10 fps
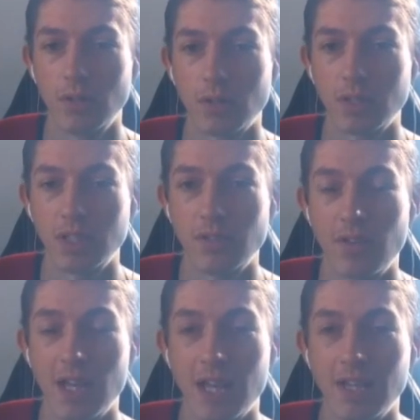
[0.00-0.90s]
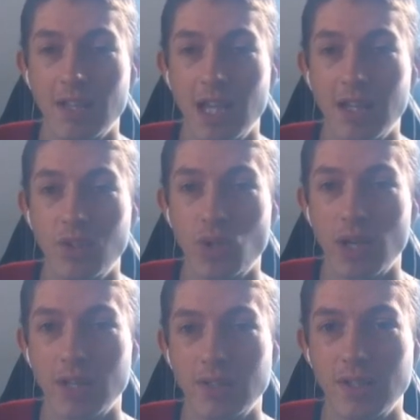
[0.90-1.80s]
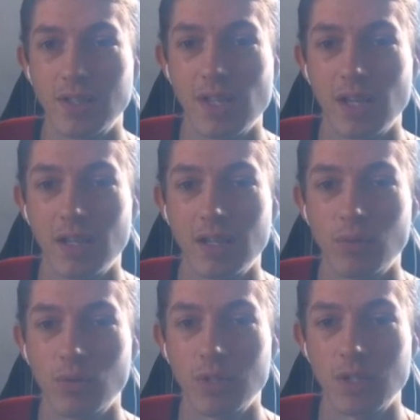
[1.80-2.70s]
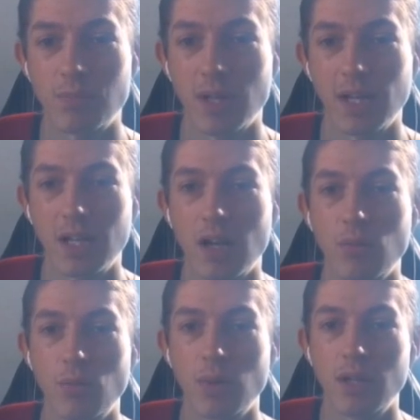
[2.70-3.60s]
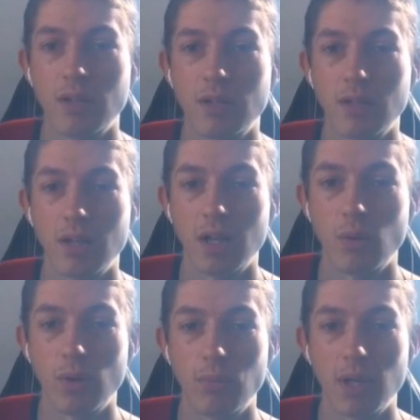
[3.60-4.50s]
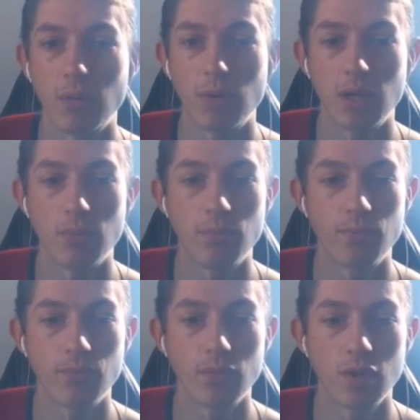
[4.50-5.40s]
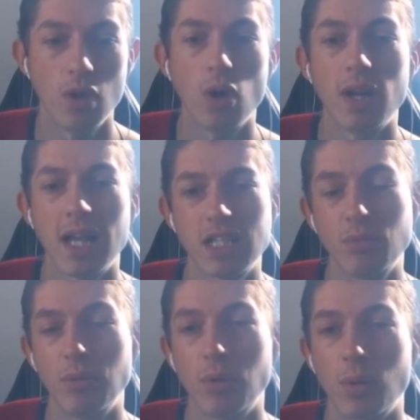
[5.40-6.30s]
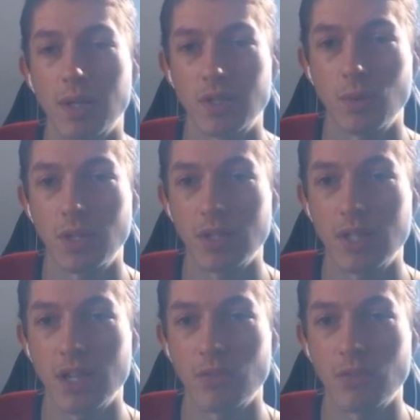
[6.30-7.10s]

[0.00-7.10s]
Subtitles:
Because if he had any dragons in his hand, he would have just played Cyberman and went bam bam. Oh, it has to be Blue Eyes, so he doesn't have a